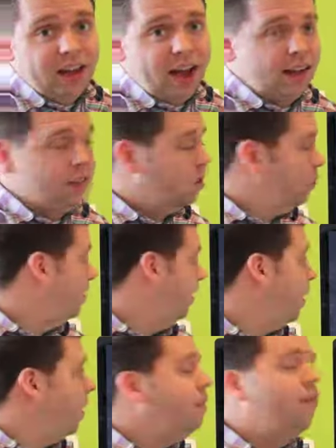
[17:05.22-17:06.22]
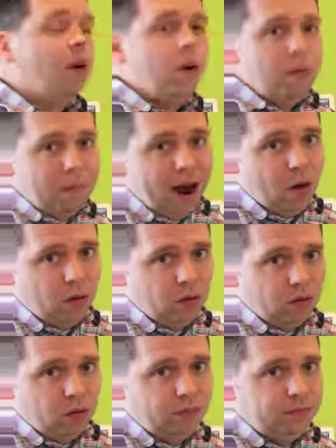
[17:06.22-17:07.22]
that. So it's very, very
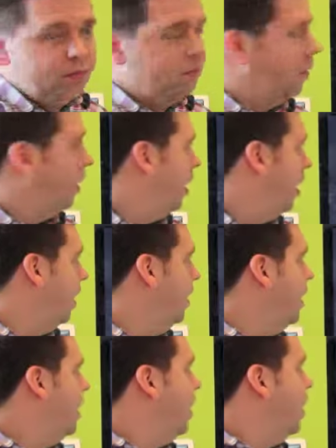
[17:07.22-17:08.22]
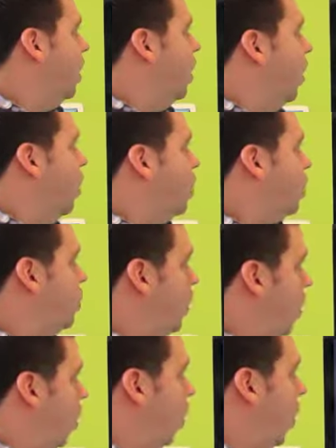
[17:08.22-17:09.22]
powerful, okay?
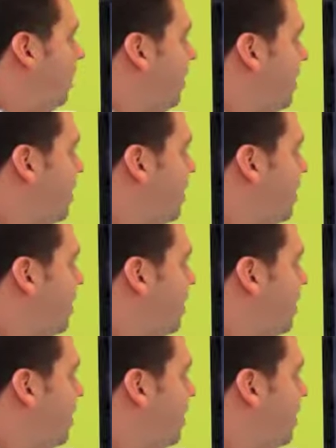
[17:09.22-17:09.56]
So what does